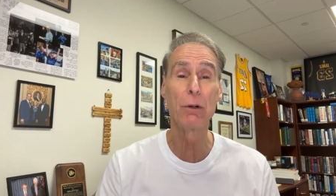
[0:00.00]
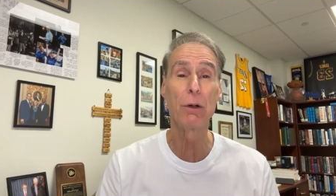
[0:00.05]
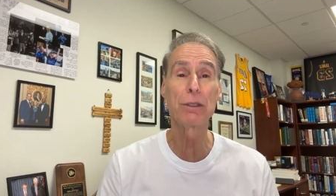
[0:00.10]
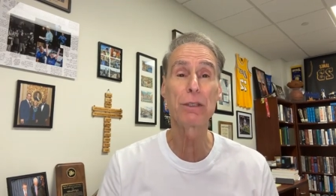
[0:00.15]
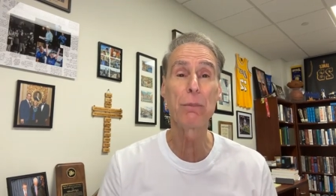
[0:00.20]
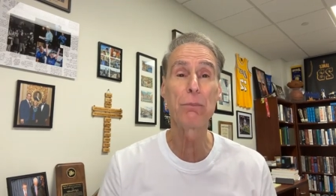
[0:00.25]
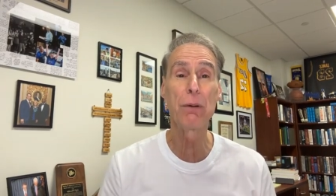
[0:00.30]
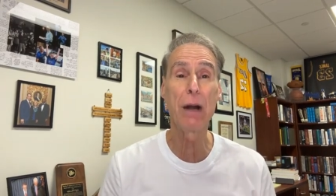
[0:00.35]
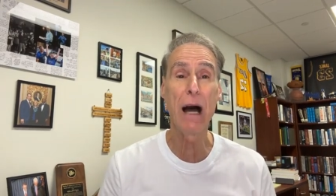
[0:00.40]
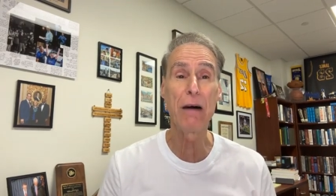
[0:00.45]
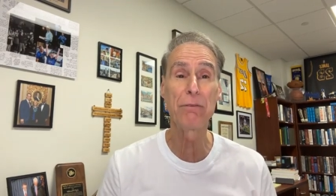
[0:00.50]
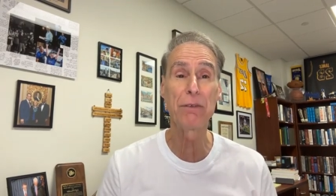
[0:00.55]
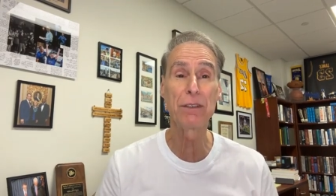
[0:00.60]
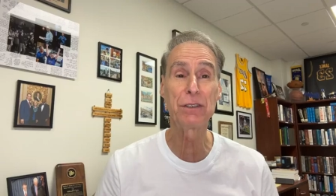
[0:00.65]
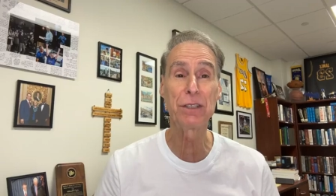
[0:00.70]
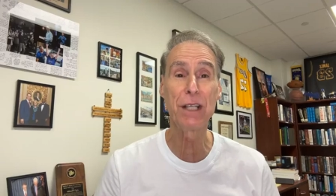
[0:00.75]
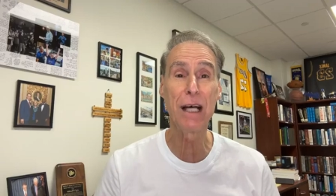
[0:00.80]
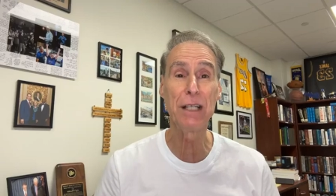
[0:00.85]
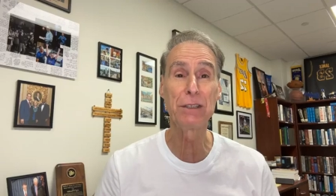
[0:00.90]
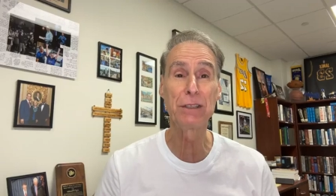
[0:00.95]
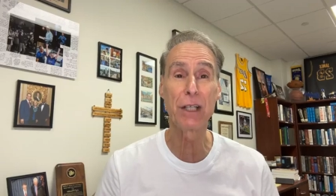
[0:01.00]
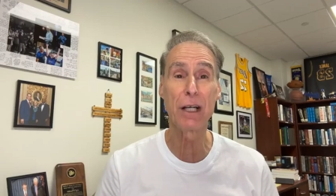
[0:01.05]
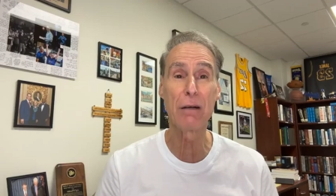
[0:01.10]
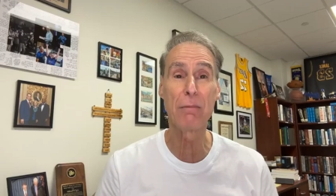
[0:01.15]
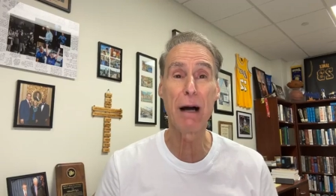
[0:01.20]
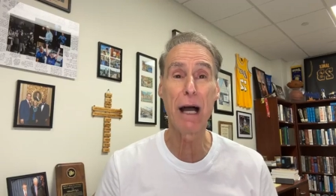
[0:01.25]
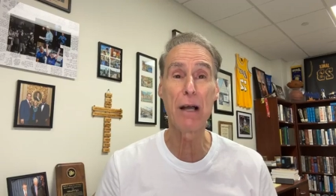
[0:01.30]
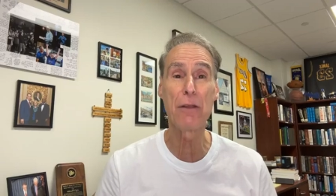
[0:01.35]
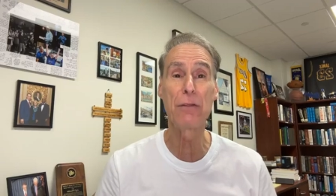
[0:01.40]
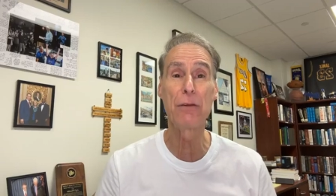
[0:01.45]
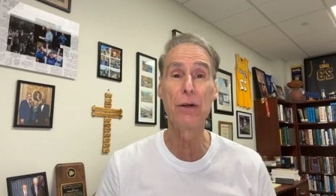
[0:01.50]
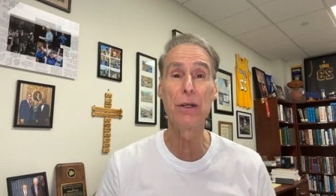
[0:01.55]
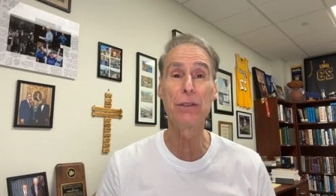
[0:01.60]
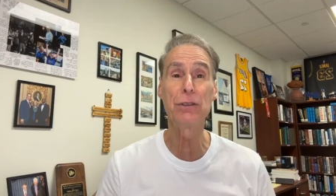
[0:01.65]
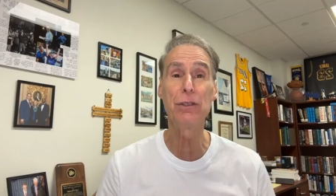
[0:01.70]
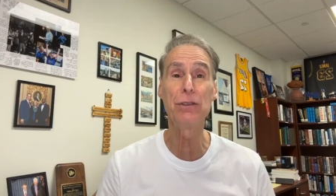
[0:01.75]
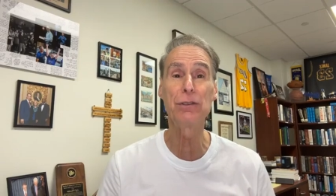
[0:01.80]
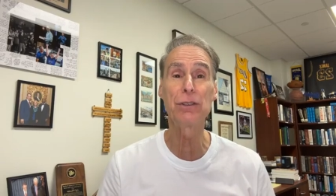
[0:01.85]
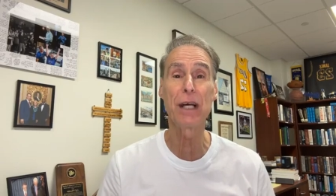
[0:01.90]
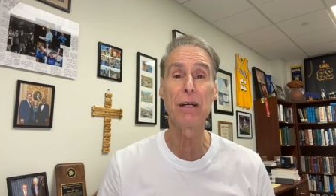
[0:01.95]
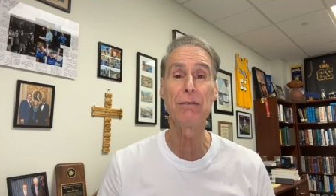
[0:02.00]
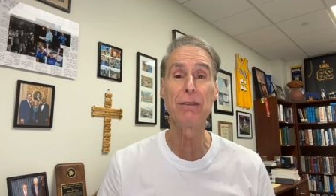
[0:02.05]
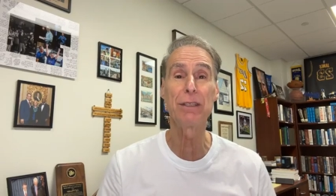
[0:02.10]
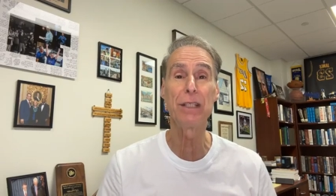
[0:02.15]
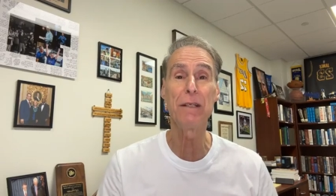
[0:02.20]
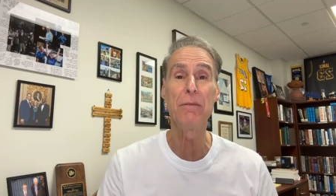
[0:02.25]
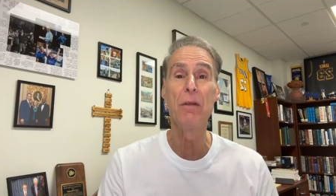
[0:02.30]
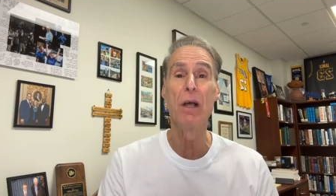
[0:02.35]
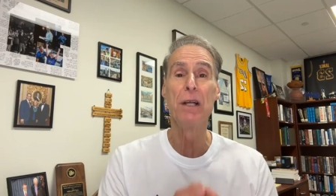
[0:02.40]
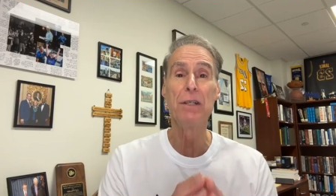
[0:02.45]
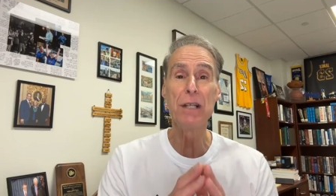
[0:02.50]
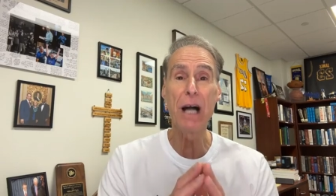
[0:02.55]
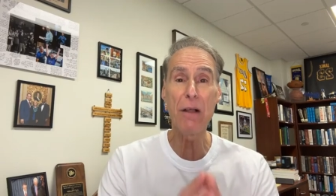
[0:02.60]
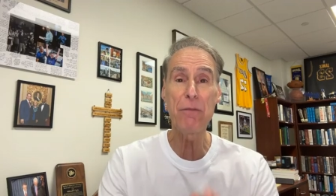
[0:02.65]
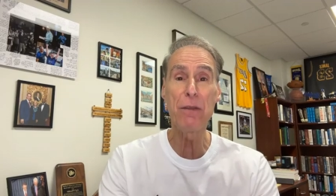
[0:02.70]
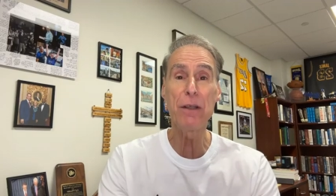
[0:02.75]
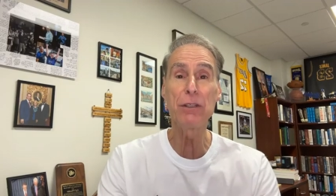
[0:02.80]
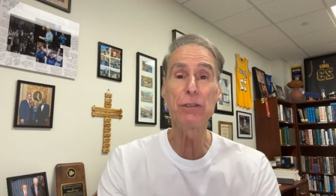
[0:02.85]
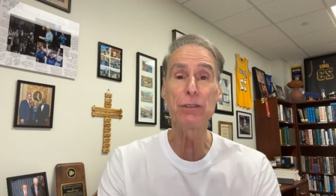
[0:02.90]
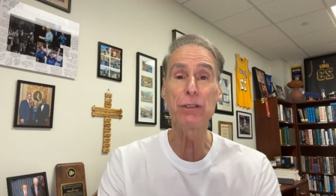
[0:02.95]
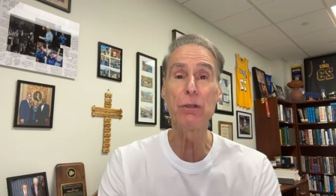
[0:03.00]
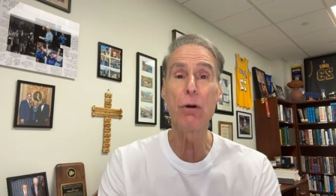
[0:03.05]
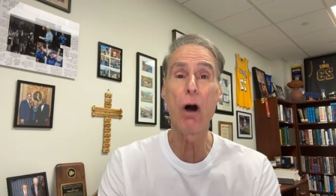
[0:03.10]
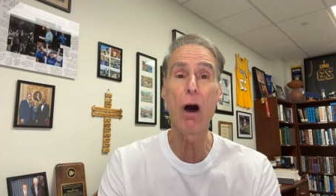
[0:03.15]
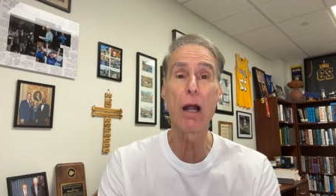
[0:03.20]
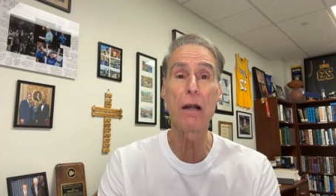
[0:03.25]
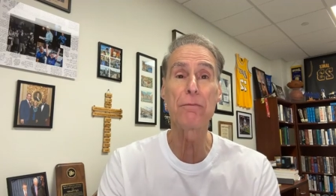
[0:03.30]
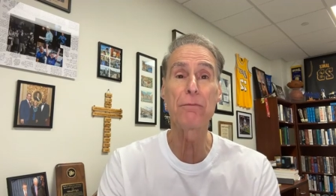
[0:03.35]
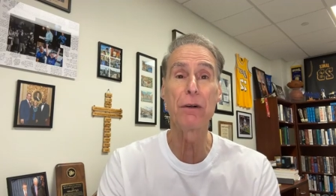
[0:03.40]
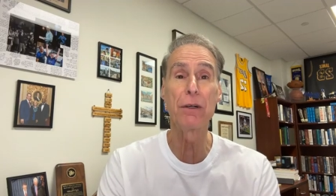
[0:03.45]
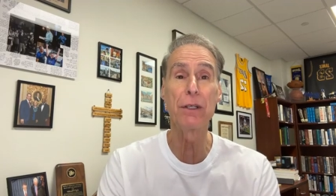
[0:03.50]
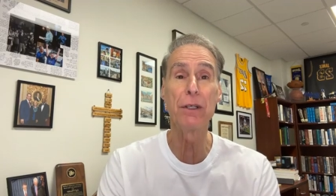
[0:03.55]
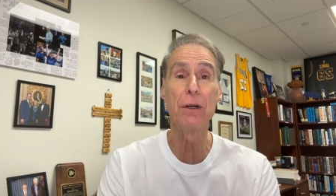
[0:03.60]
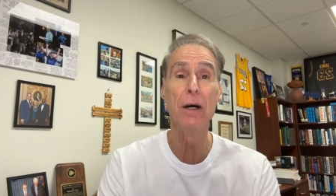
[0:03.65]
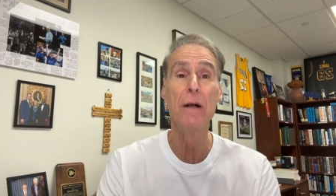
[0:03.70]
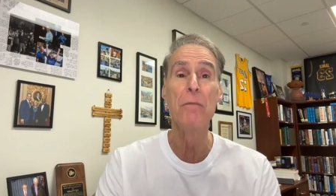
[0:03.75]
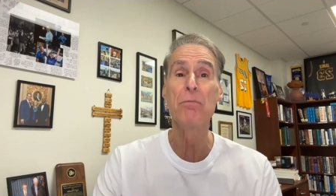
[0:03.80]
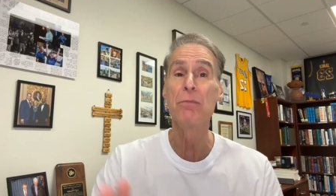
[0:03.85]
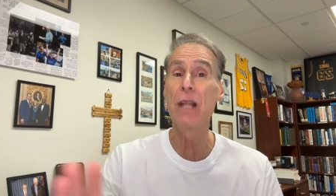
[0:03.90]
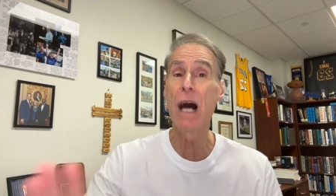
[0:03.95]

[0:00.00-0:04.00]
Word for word: Hear what the prophet said, Jeremiah 32, 17. Nothing's too hard for you.